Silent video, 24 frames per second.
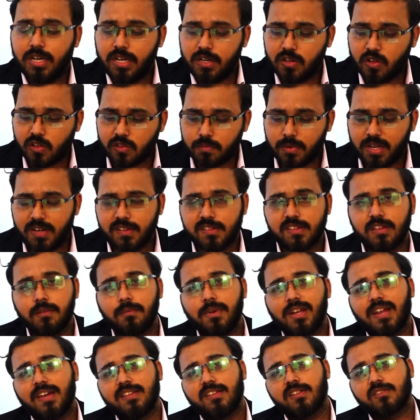Indus Valley
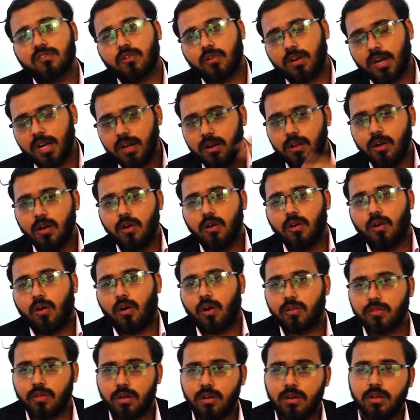civilization and
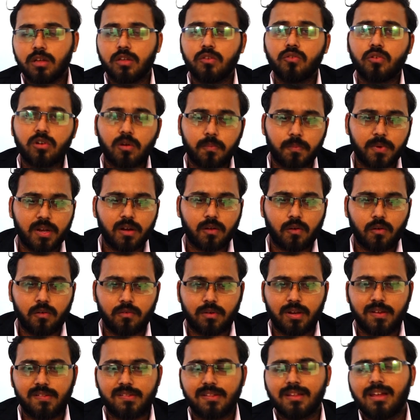other European
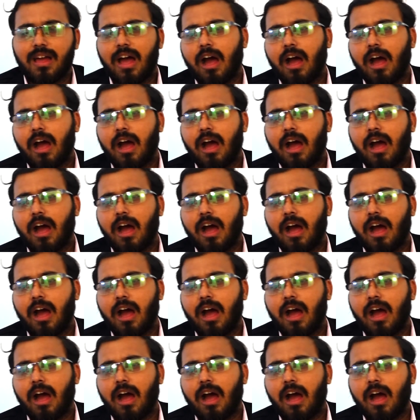countries.